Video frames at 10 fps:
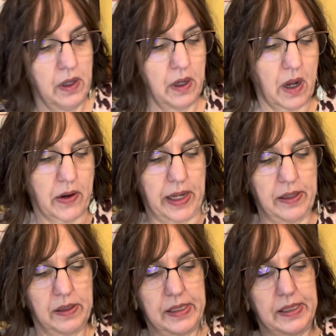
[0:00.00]
All right,
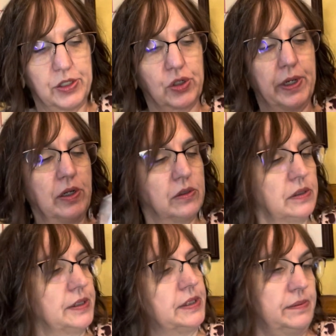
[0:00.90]
this is
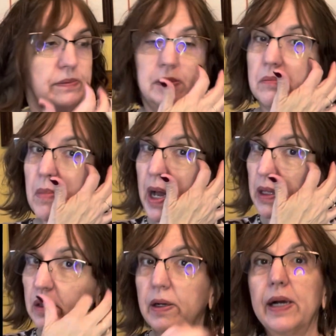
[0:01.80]
Kringles by
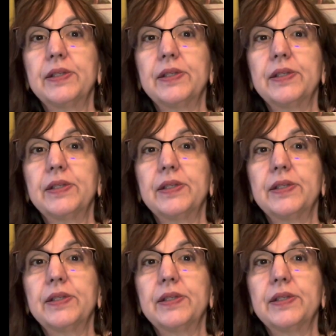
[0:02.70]
Little House